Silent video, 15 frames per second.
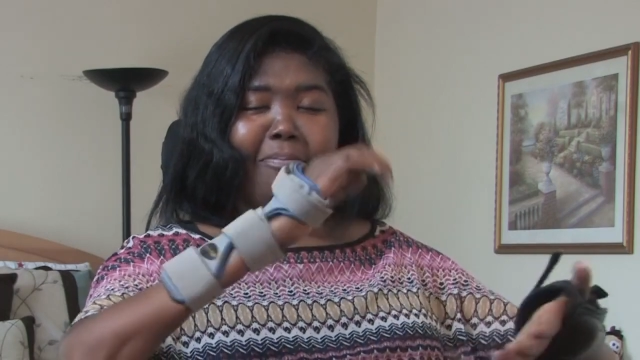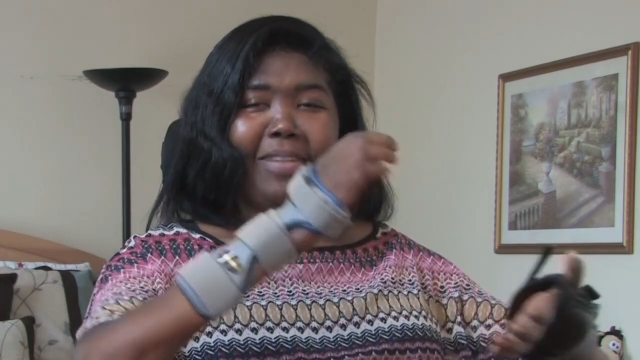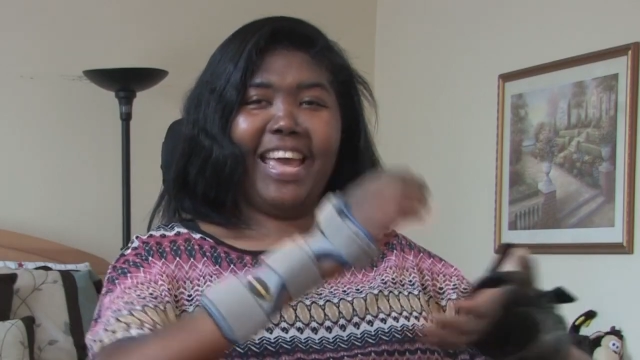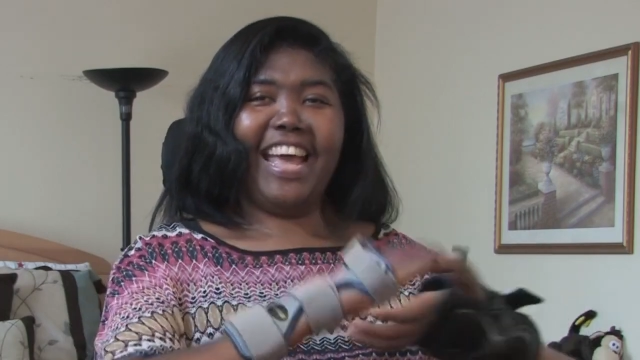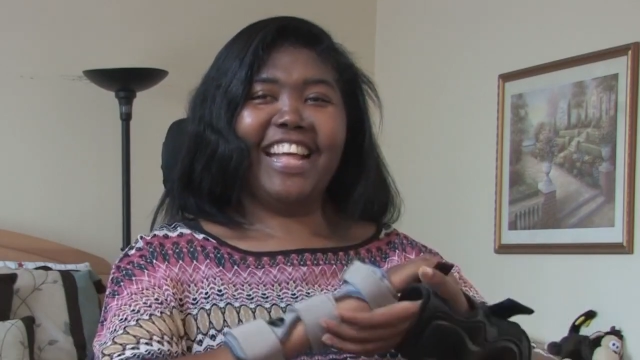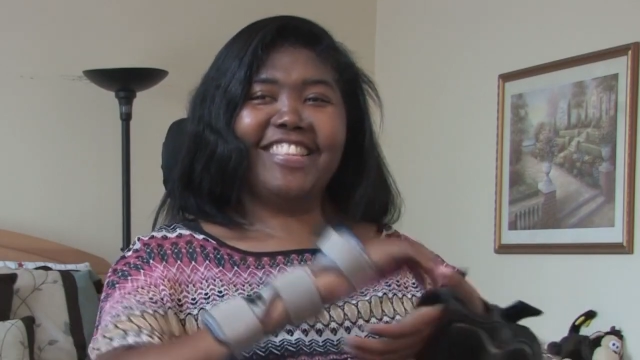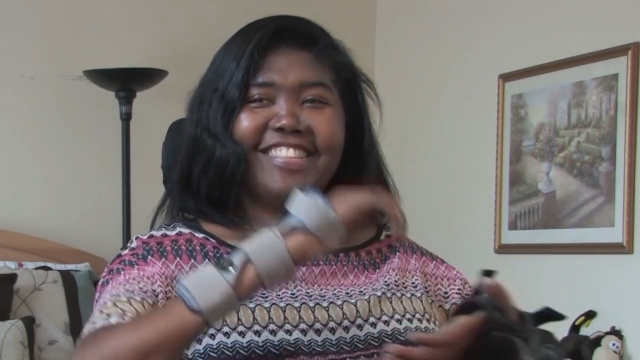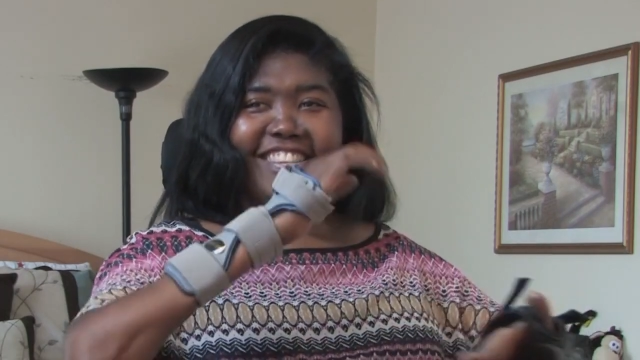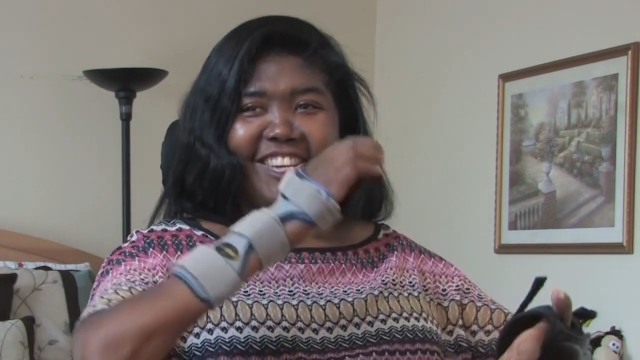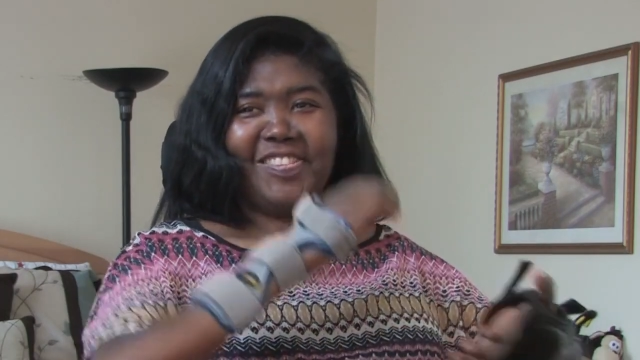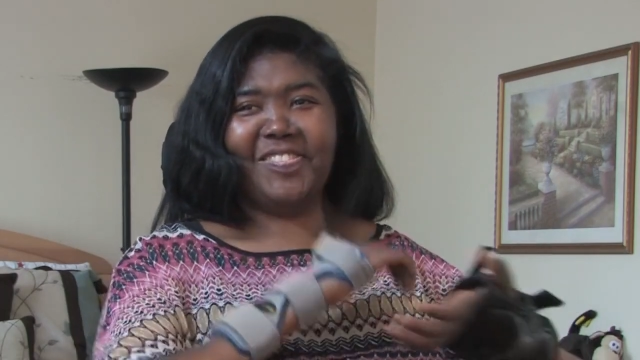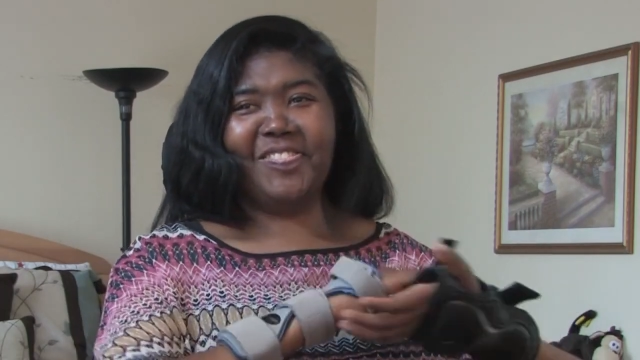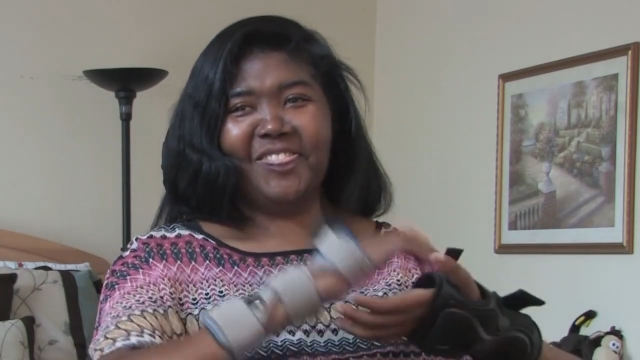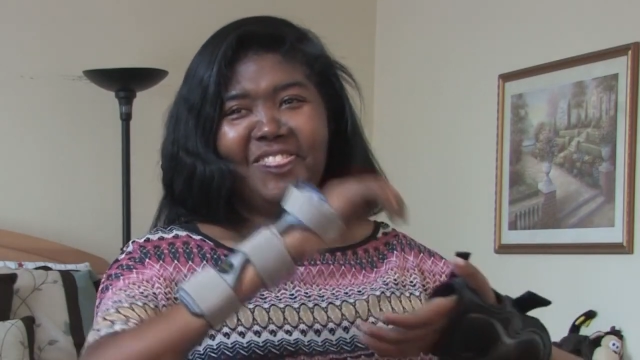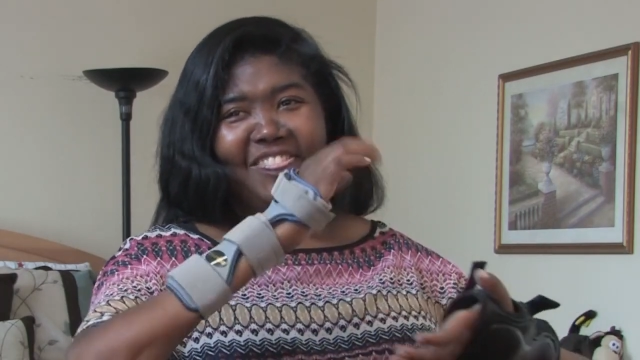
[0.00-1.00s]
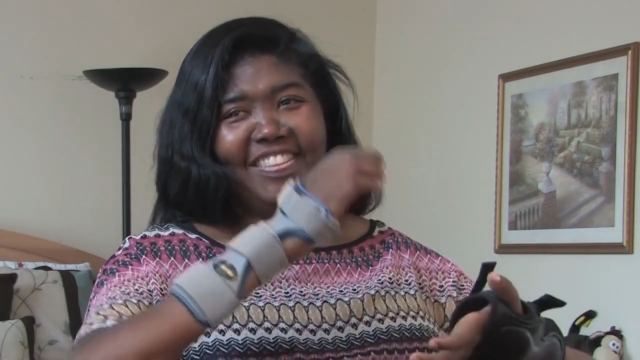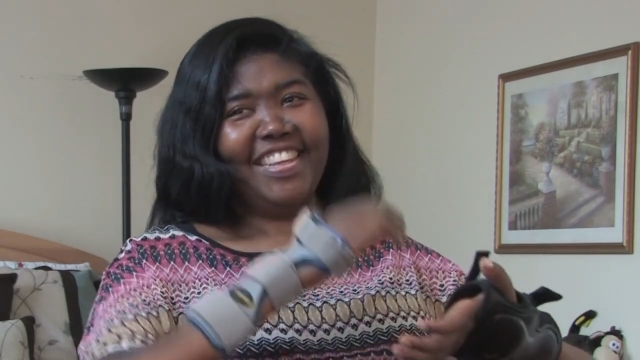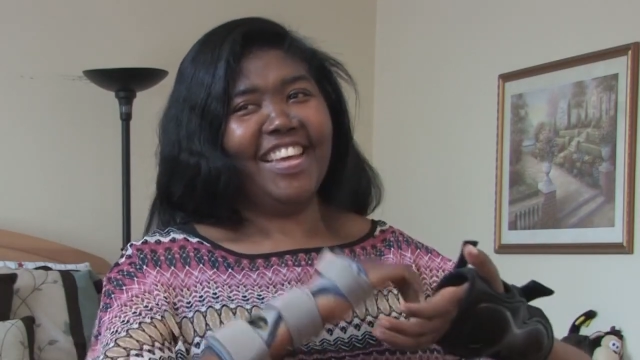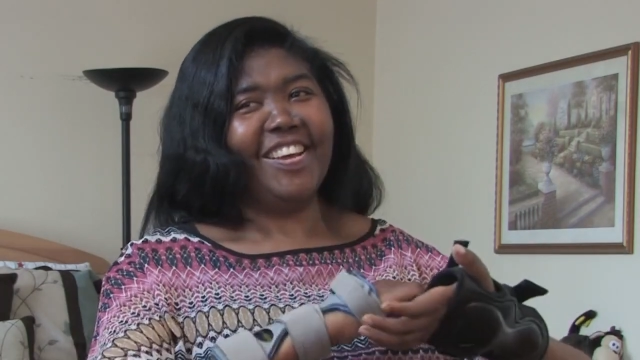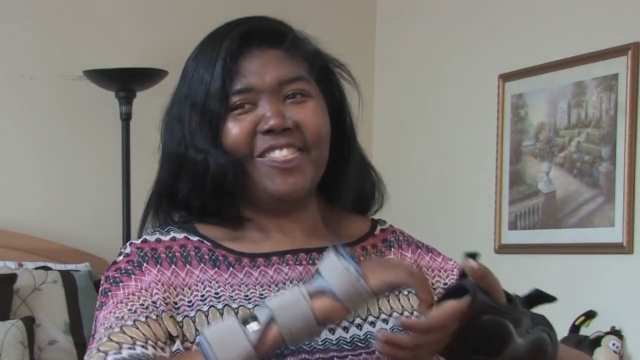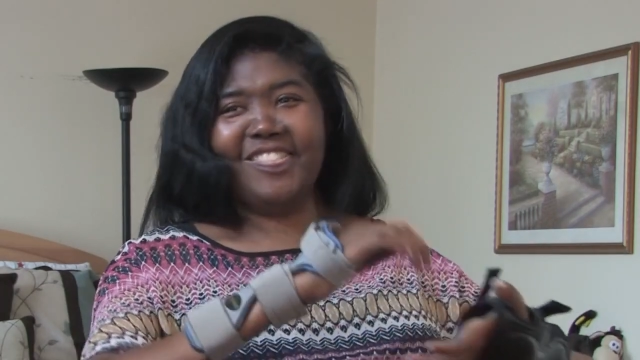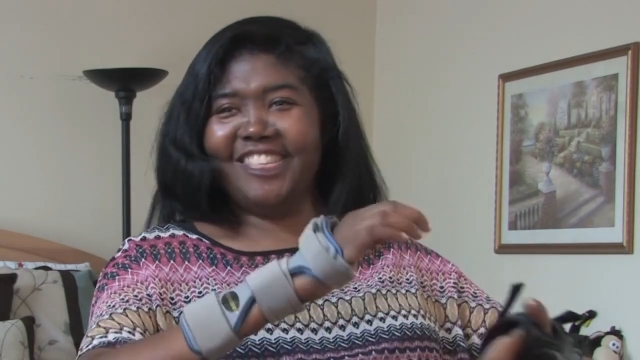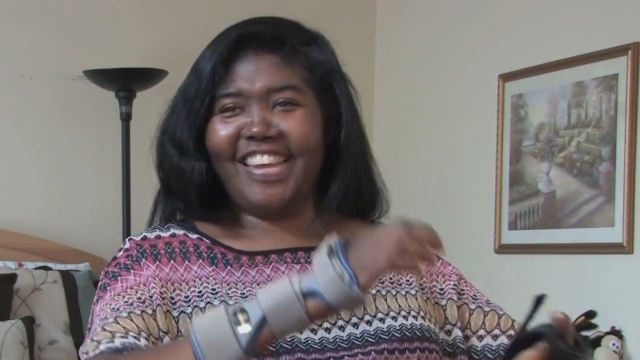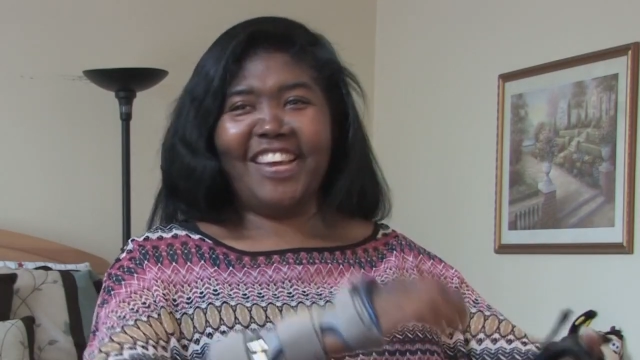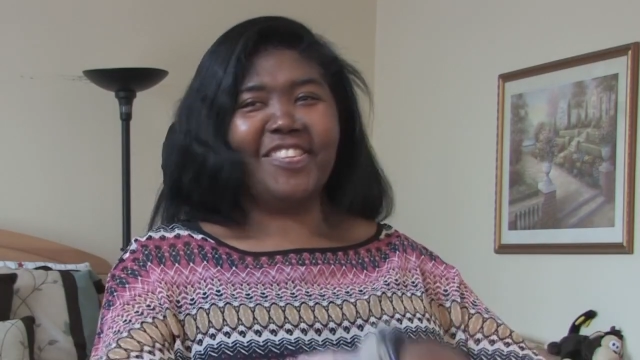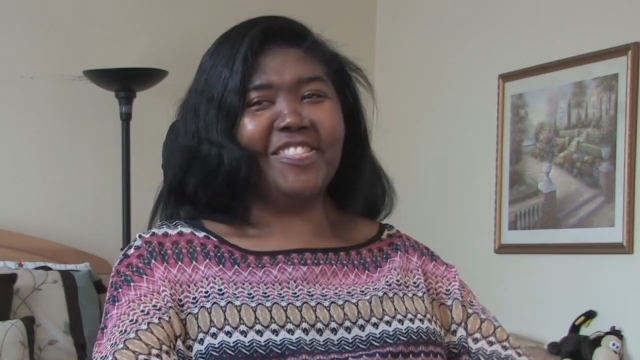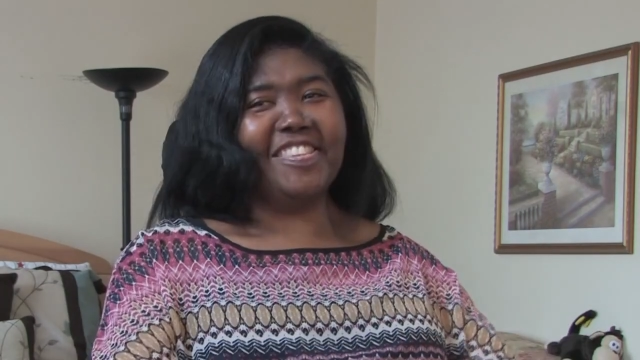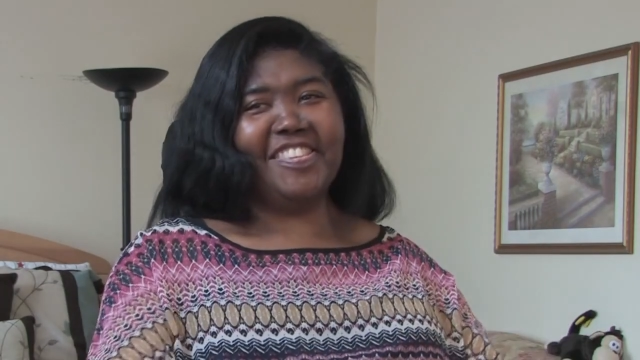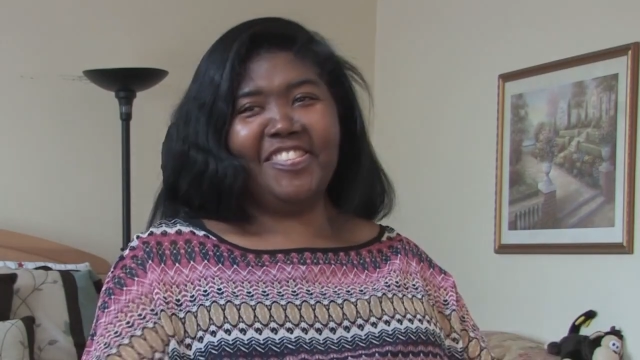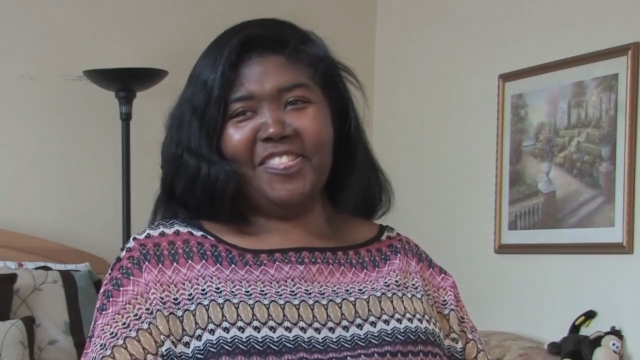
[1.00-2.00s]
my hands down, which I
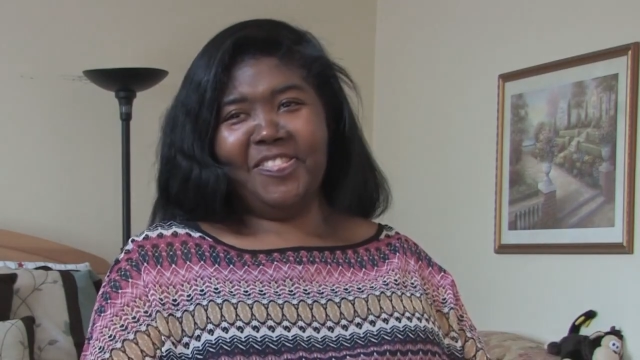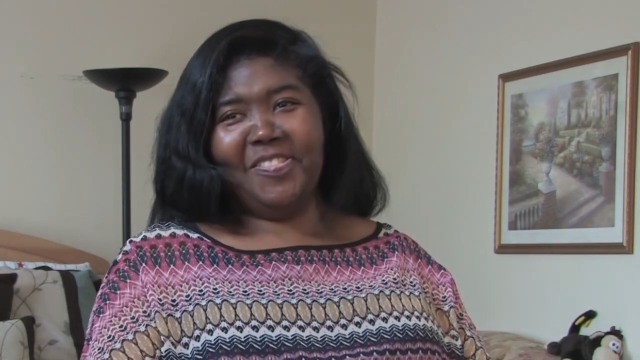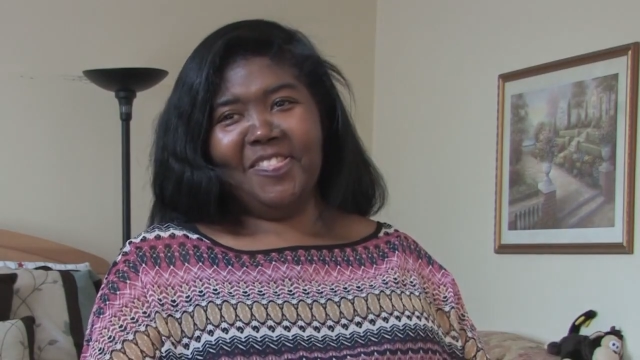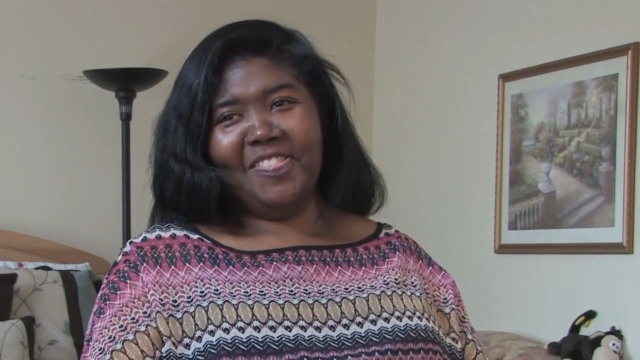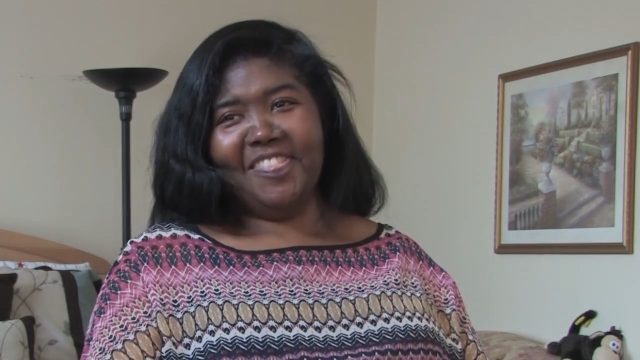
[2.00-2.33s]
couldn't do.